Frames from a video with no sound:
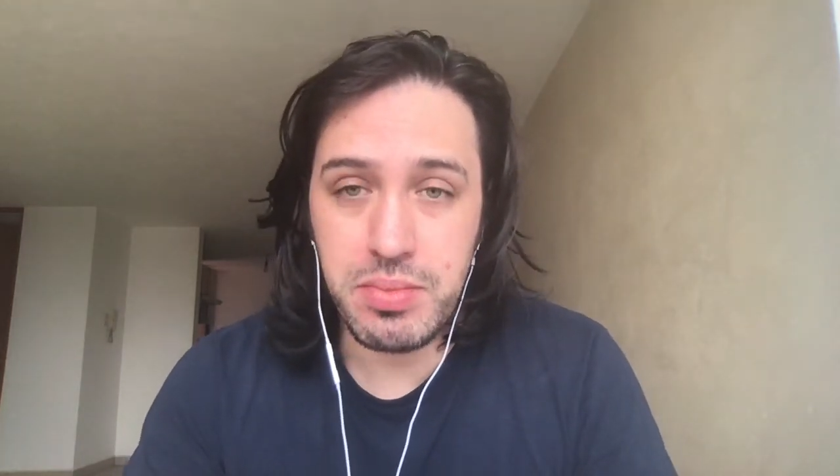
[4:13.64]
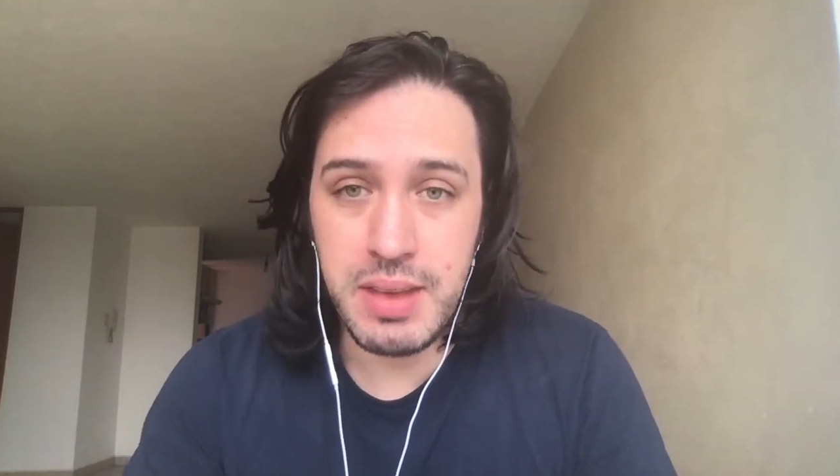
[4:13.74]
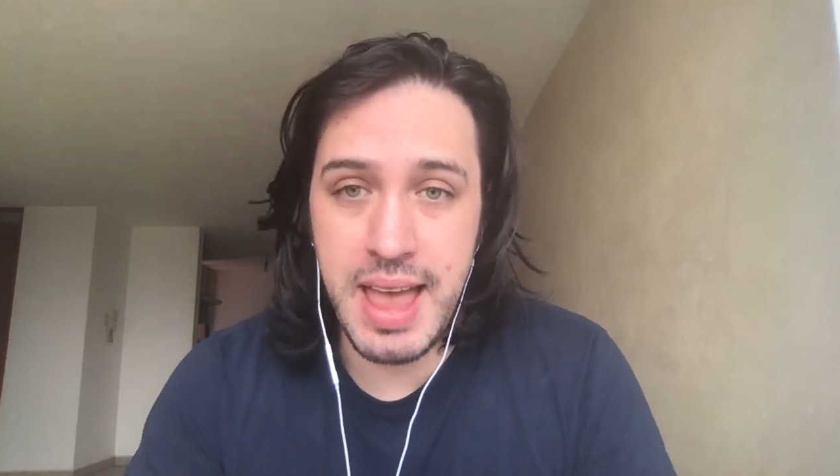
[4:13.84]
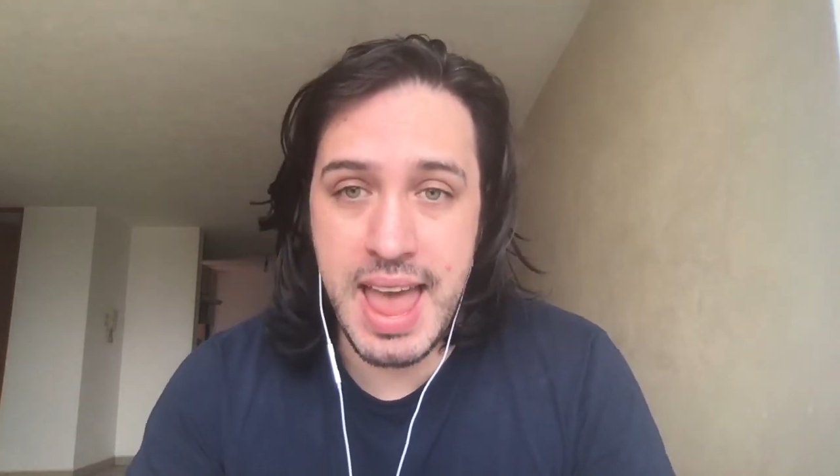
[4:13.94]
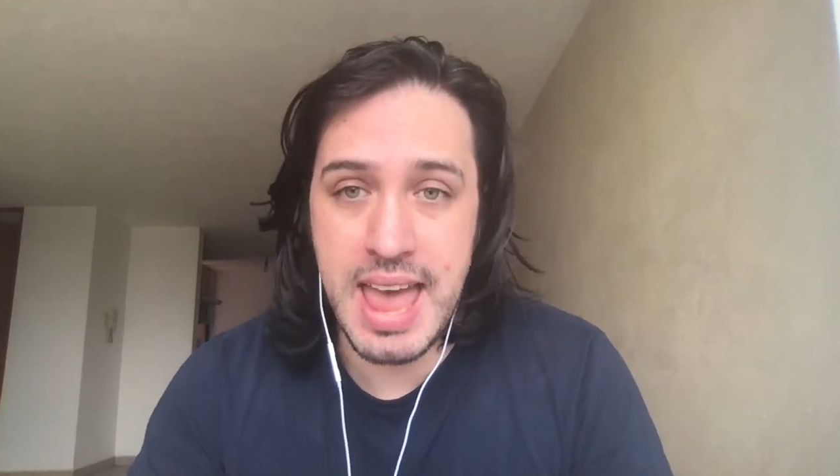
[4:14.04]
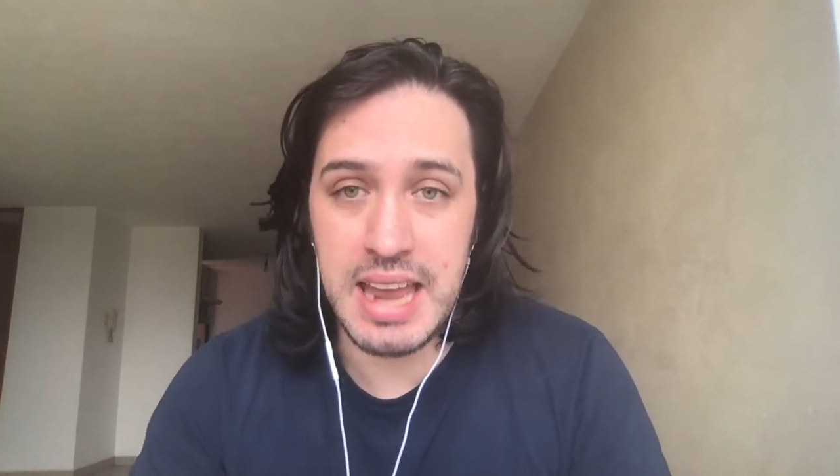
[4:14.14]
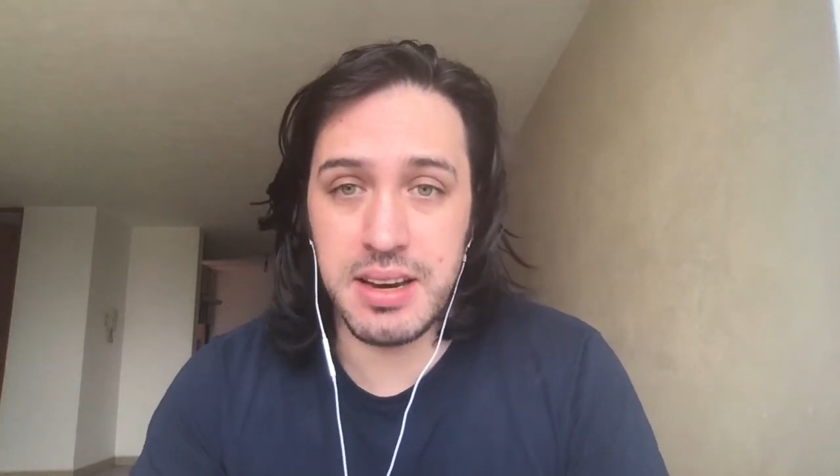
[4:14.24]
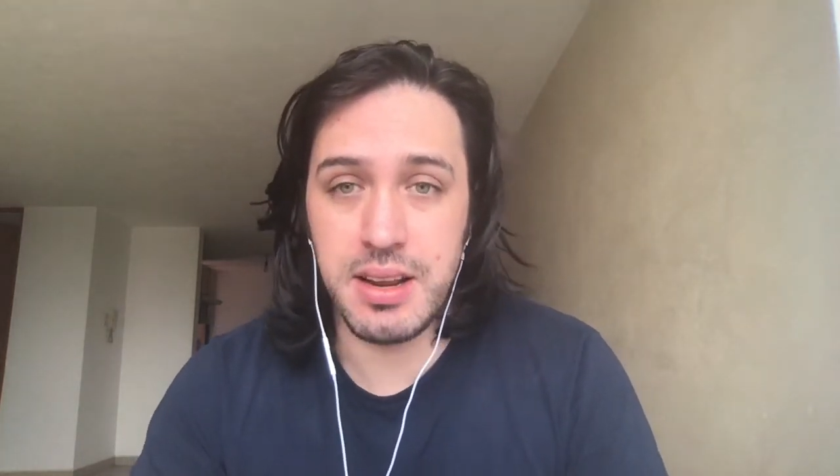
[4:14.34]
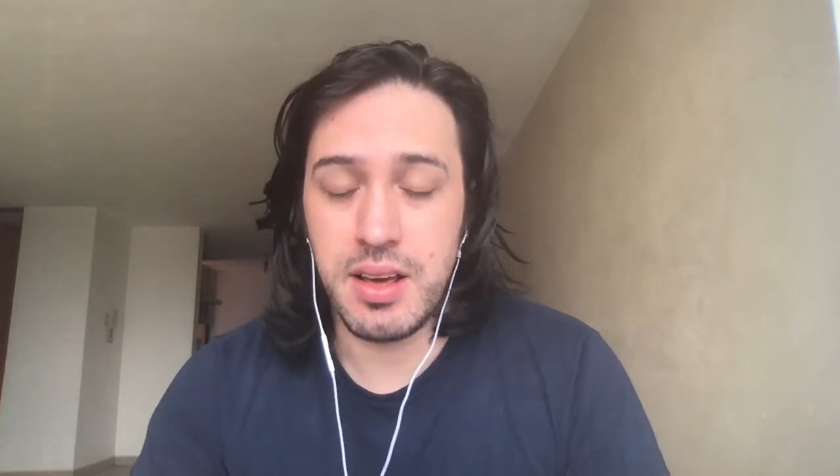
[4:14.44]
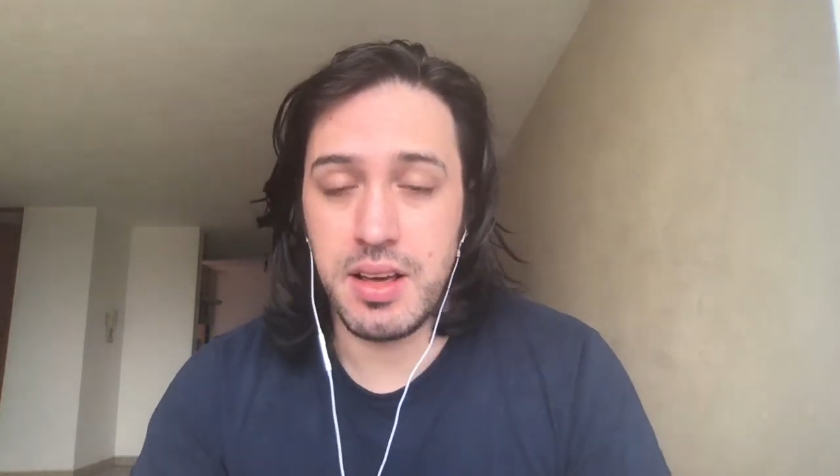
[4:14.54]
And
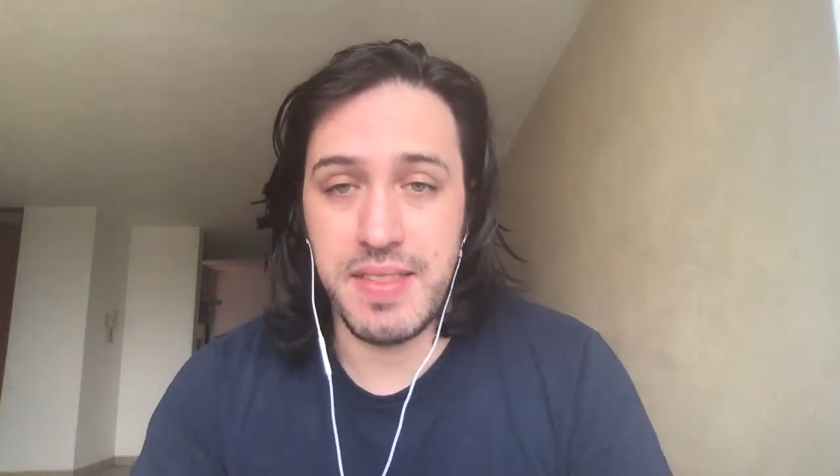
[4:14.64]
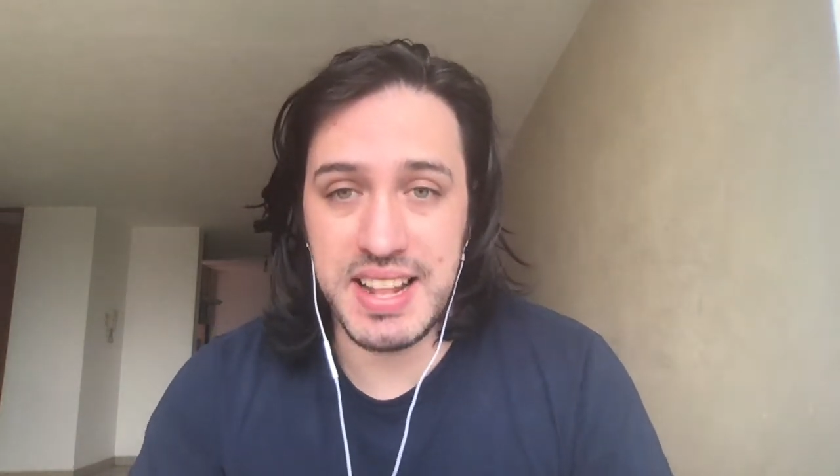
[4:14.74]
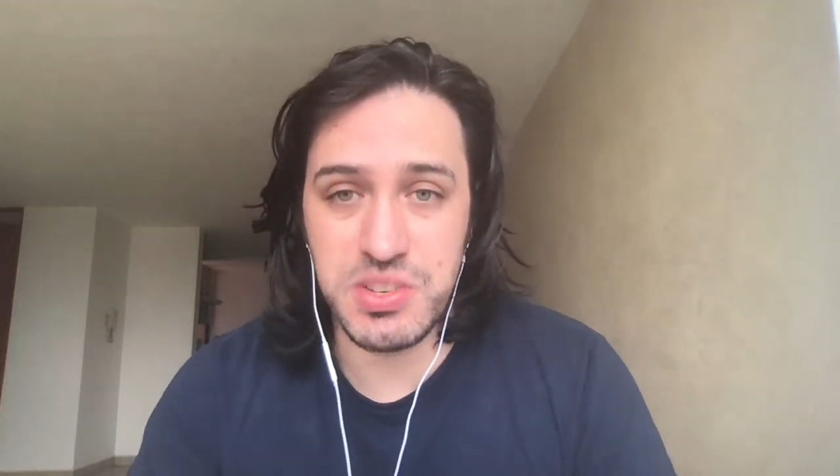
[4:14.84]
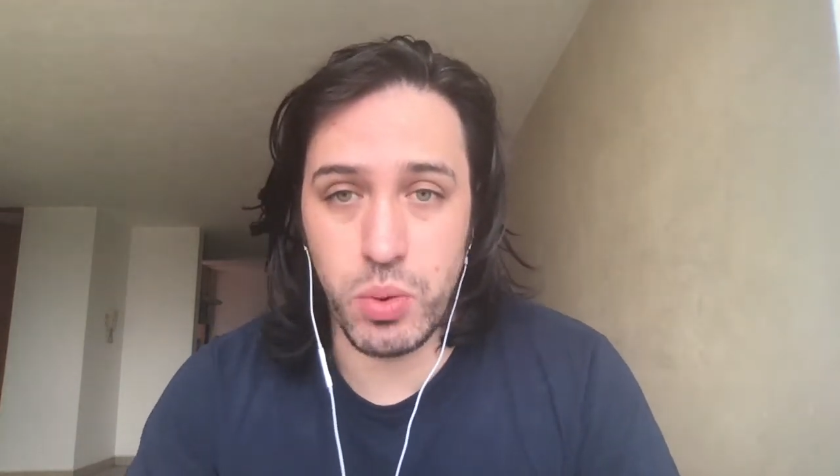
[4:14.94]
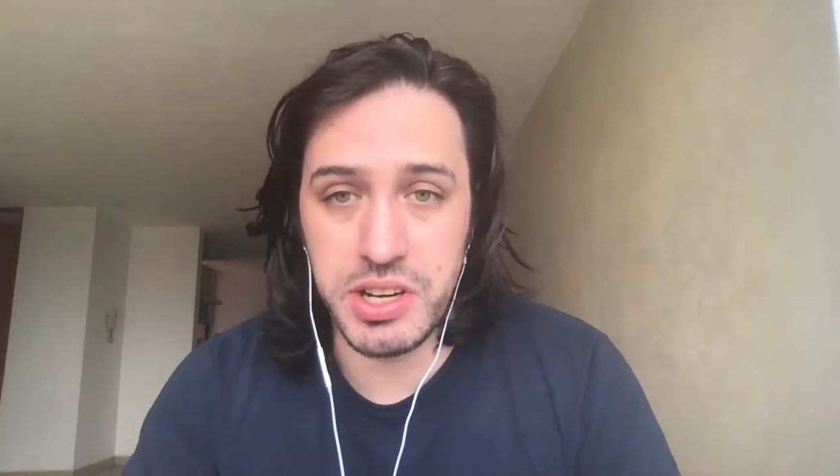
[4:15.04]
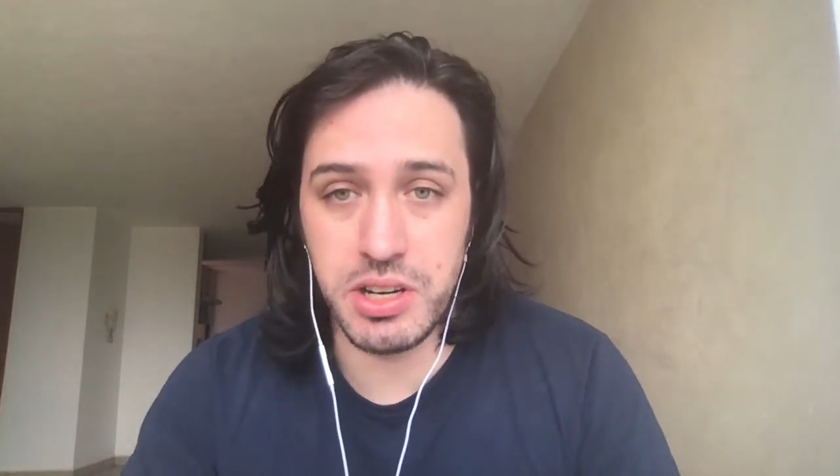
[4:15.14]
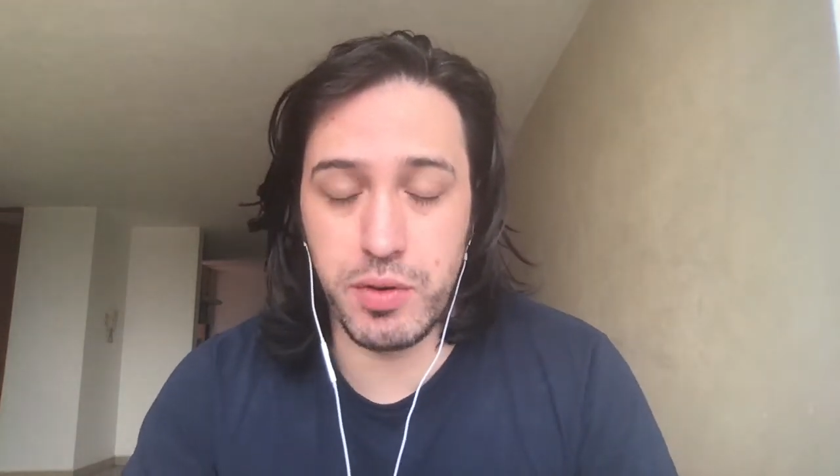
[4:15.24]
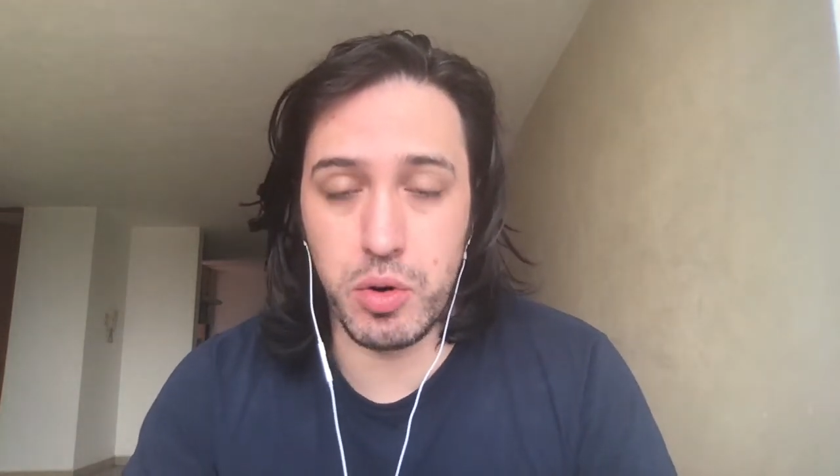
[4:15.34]
that's wonderful,